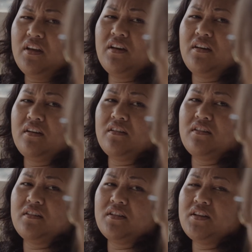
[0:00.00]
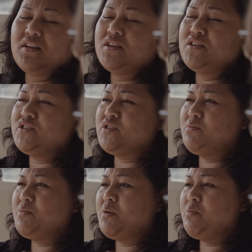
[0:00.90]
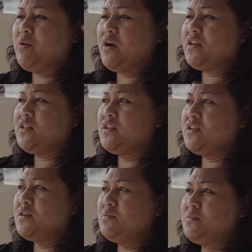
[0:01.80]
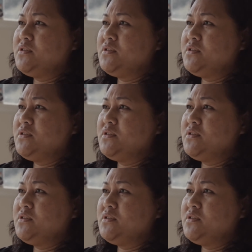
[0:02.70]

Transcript: When Andy told me to give everything,